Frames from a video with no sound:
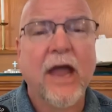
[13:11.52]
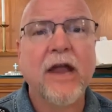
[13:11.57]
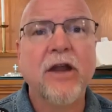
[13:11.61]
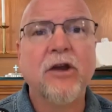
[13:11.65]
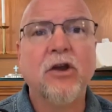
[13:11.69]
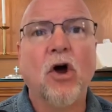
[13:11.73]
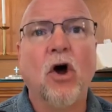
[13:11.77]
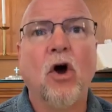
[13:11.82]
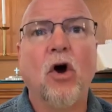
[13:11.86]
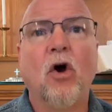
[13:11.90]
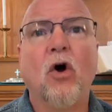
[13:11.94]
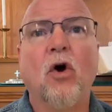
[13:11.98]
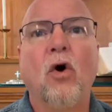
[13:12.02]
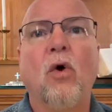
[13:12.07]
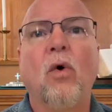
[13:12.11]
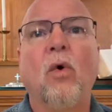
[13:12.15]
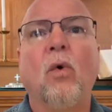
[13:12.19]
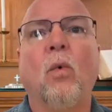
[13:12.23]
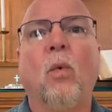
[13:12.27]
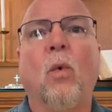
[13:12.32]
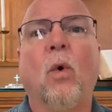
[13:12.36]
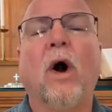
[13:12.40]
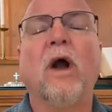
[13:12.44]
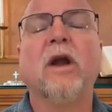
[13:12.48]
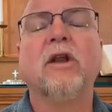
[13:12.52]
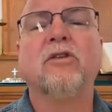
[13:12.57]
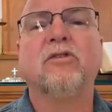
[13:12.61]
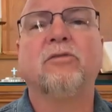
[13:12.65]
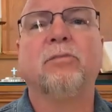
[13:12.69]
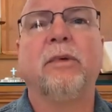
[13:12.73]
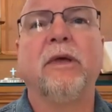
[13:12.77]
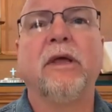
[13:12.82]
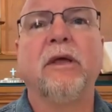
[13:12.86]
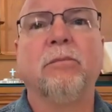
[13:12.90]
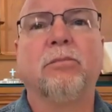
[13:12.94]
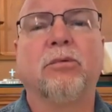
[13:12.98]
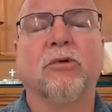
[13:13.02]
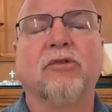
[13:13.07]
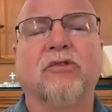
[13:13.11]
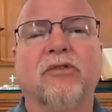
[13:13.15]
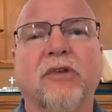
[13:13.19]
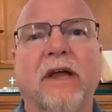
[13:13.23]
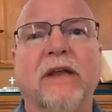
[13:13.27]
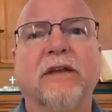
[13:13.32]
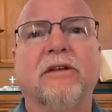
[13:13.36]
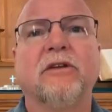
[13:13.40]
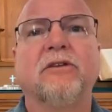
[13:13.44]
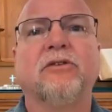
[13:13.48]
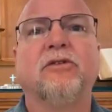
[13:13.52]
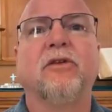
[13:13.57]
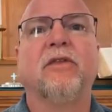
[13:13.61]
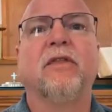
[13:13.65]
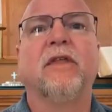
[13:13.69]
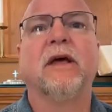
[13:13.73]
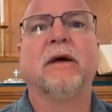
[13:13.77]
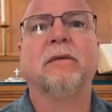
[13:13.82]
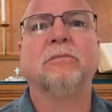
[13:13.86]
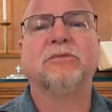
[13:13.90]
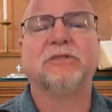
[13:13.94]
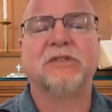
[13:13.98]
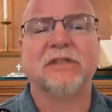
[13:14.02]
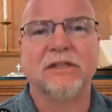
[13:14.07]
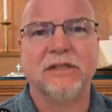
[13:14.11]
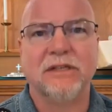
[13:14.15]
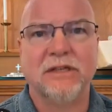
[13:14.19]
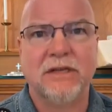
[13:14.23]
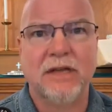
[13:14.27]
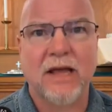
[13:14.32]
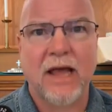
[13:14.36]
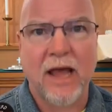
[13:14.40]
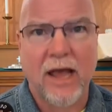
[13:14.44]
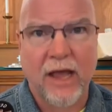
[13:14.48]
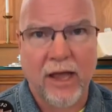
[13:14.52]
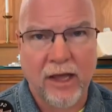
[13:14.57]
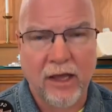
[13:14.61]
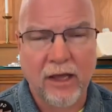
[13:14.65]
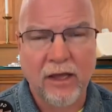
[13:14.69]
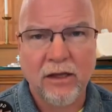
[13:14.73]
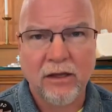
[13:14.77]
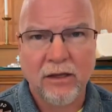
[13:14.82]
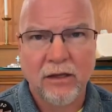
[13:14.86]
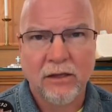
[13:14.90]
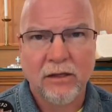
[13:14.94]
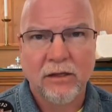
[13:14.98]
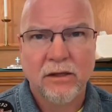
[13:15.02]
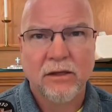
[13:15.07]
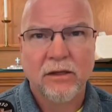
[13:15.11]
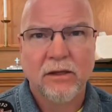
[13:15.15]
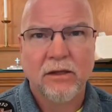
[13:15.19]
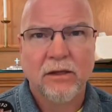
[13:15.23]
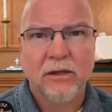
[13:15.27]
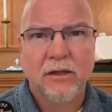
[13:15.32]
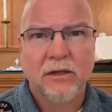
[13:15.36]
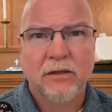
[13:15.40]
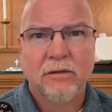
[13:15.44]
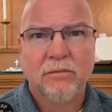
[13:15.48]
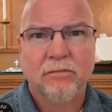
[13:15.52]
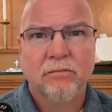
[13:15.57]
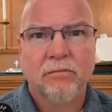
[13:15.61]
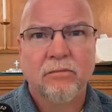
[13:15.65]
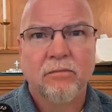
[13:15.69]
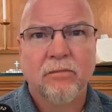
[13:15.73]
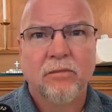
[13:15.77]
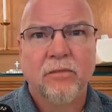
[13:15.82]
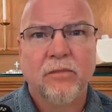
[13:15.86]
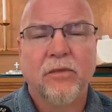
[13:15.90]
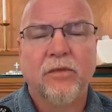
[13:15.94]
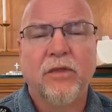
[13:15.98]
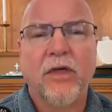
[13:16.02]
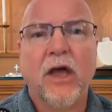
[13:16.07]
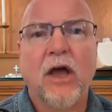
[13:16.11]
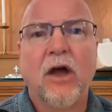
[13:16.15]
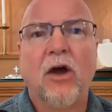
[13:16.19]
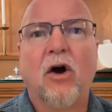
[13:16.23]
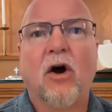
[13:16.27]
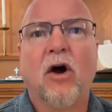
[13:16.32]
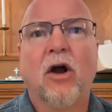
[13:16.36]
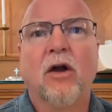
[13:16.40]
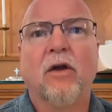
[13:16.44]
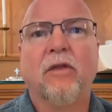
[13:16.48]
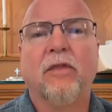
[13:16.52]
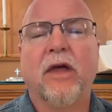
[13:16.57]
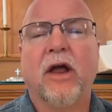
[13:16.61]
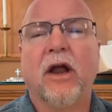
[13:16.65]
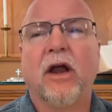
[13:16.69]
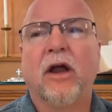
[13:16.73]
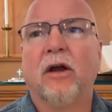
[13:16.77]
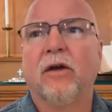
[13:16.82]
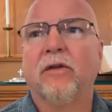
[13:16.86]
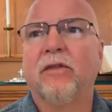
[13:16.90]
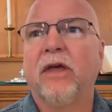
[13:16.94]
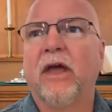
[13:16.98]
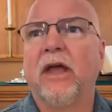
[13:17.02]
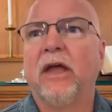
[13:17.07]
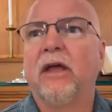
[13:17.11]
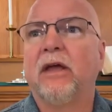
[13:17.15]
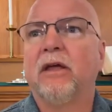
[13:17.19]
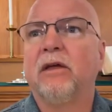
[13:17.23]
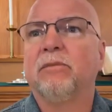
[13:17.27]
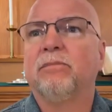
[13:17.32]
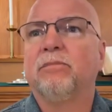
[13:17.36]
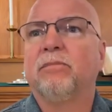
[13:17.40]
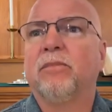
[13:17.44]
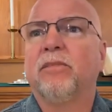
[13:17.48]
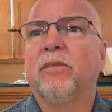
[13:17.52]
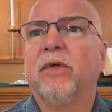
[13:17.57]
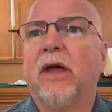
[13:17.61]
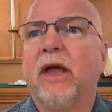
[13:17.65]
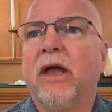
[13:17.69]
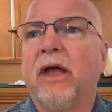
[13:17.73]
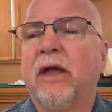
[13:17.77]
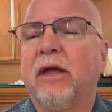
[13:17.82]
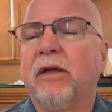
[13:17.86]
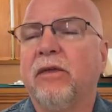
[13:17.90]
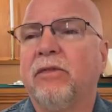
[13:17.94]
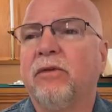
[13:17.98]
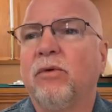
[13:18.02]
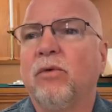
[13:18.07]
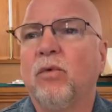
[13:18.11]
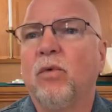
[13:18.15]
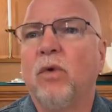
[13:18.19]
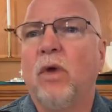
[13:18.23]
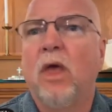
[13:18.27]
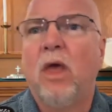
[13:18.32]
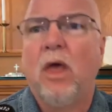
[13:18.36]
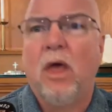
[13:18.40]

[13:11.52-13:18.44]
They know what is being presented to them today. They are, they, they, they,